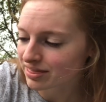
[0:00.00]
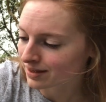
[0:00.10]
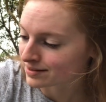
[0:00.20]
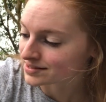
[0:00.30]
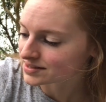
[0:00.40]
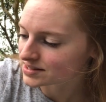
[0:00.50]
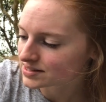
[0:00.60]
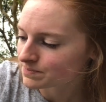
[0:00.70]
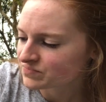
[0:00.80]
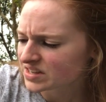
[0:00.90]

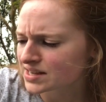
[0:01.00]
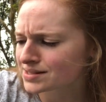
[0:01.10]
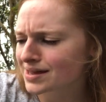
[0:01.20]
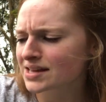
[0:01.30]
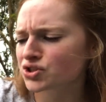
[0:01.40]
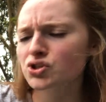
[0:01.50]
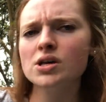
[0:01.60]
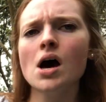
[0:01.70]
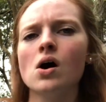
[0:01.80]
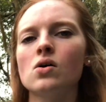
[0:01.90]
things. Is that
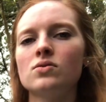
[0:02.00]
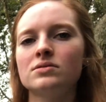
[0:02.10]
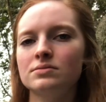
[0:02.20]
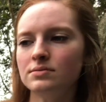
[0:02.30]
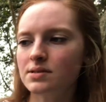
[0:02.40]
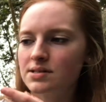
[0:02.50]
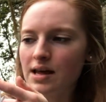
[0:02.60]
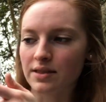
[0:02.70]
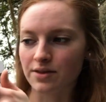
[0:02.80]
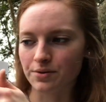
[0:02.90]
so?
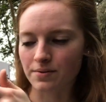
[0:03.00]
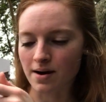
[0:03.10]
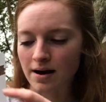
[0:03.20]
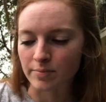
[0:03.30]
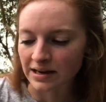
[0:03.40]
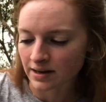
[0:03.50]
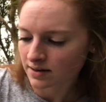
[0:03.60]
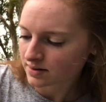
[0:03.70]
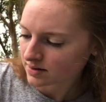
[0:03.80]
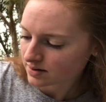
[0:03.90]
Said the
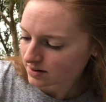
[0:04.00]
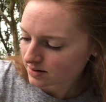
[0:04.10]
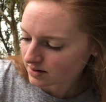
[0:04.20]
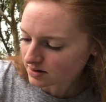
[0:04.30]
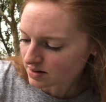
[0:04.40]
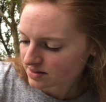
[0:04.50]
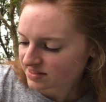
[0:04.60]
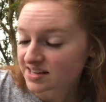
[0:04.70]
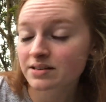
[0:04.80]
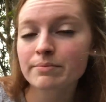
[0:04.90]
robin.
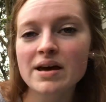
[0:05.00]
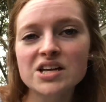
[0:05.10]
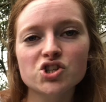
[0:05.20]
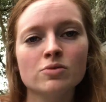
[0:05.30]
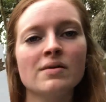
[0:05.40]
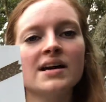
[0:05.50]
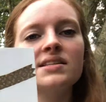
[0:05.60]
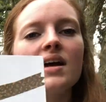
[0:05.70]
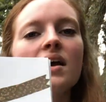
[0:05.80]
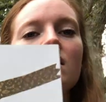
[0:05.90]
Then measure my
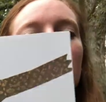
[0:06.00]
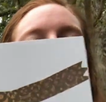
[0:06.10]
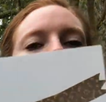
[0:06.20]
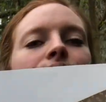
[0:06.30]
tail.